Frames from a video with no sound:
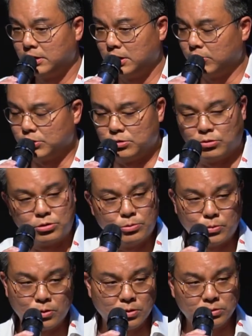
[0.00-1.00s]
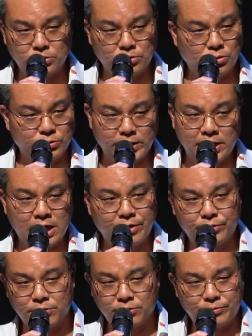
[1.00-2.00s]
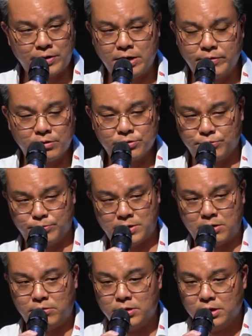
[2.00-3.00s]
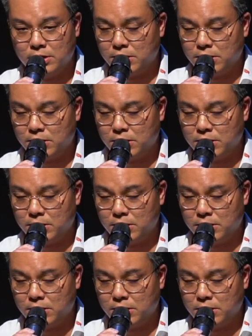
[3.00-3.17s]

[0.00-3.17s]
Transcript: There was no tomorrow, no day after, or 5 hours from now.